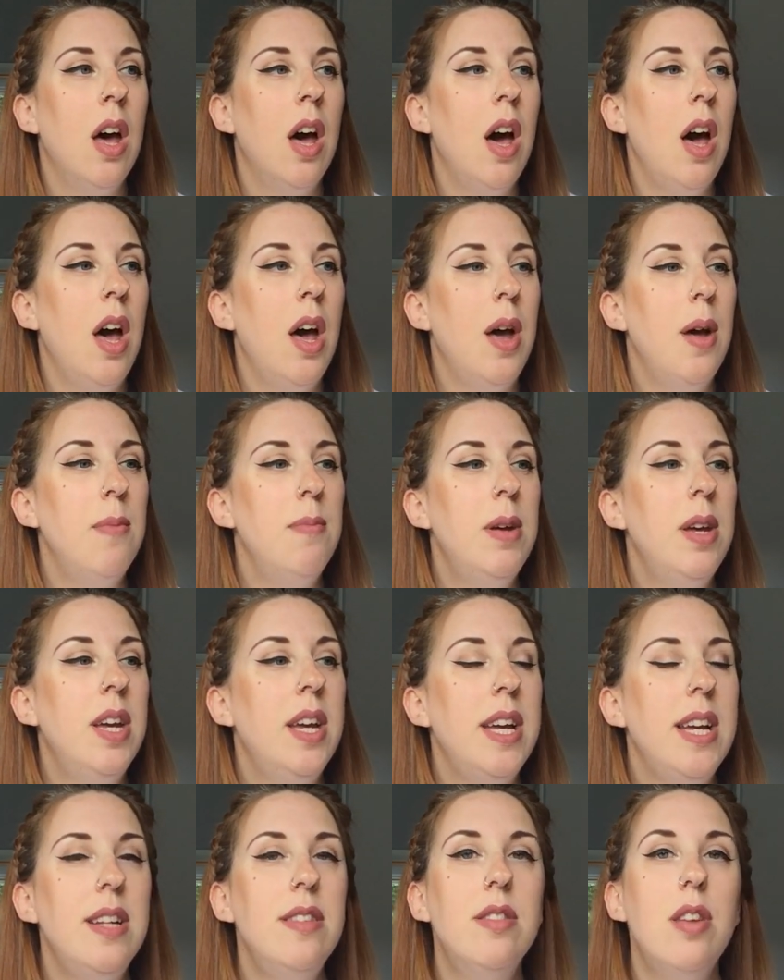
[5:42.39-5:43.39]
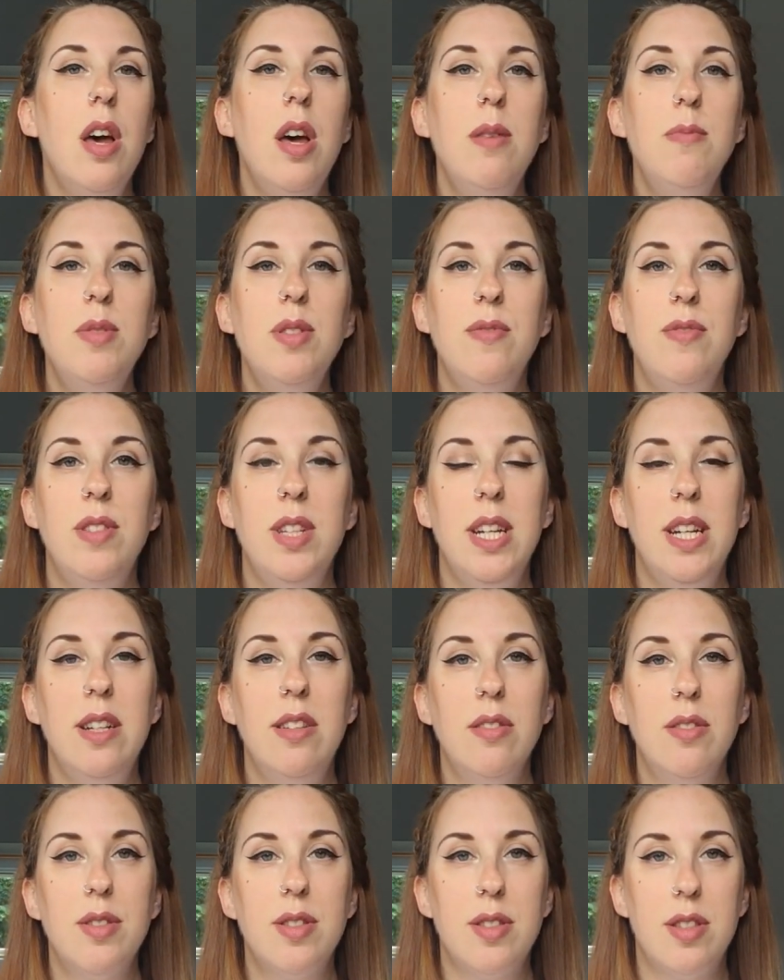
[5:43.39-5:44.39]
In terms of
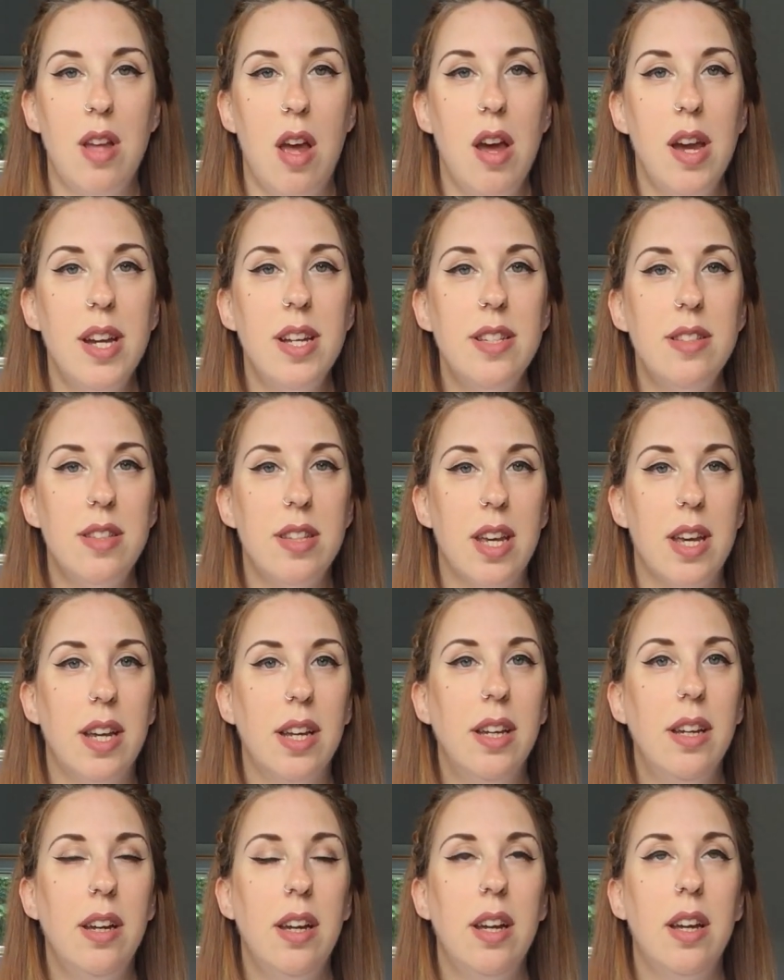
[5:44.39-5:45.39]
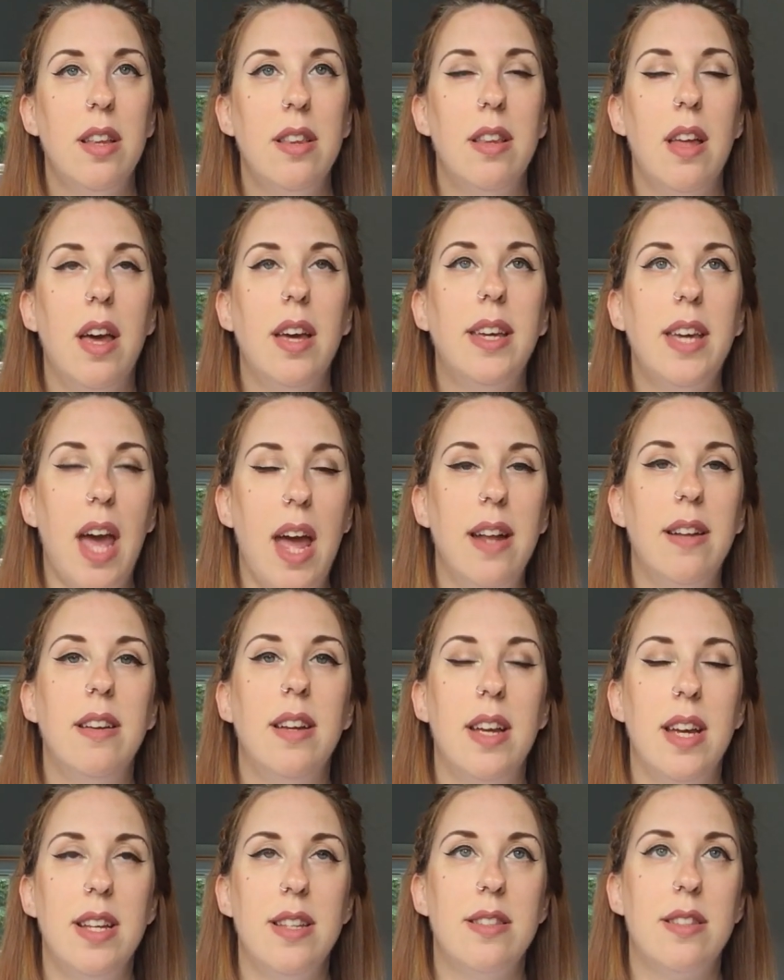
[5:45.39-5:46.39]
needle sizing, again,
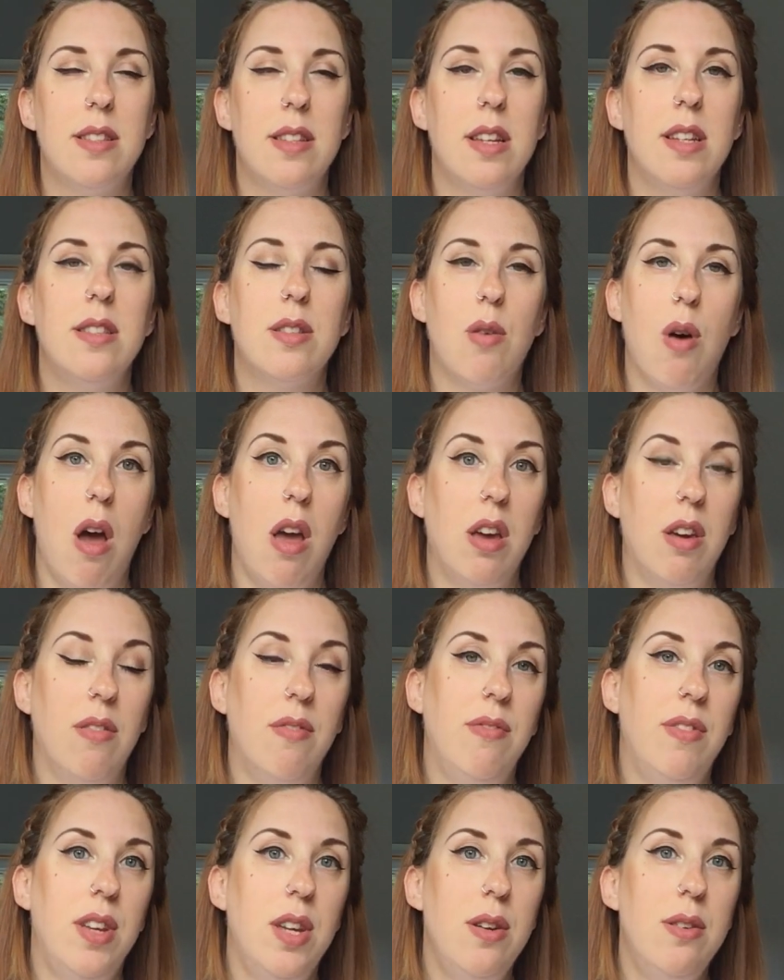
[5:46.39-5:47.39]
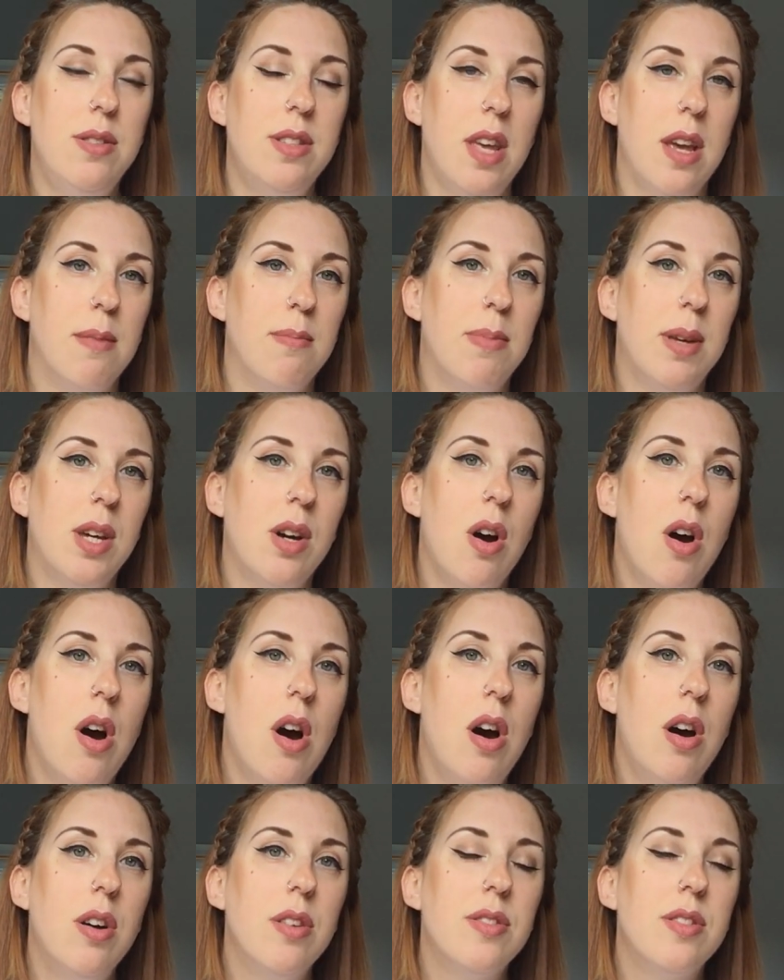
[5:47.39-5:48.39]
it's quite confusing
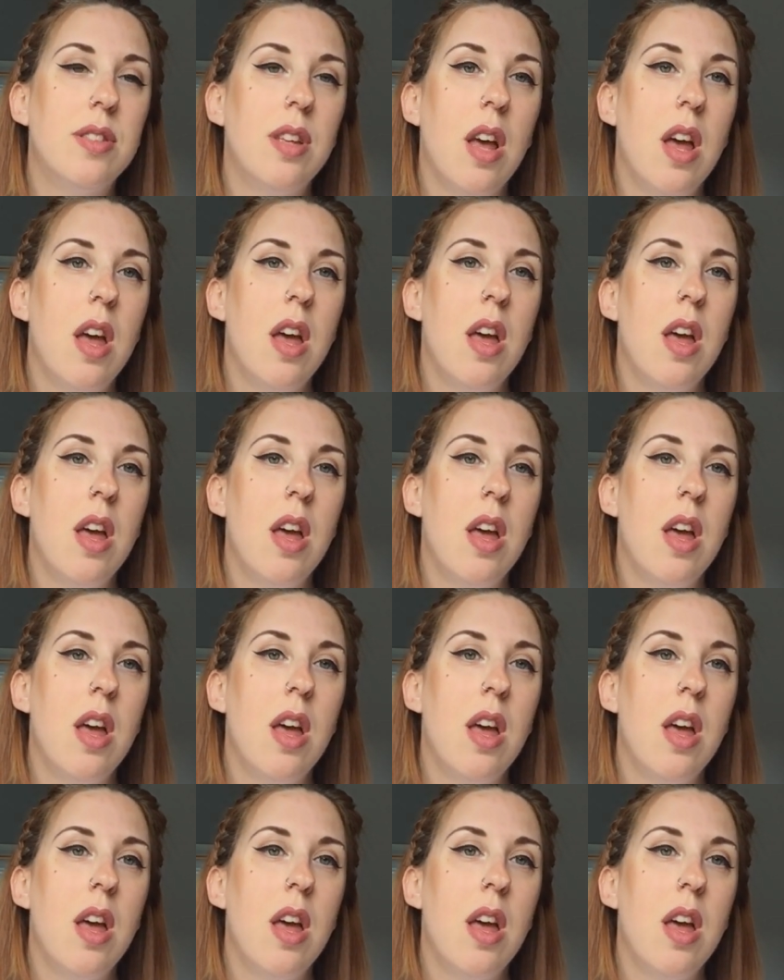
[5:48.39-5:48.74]
because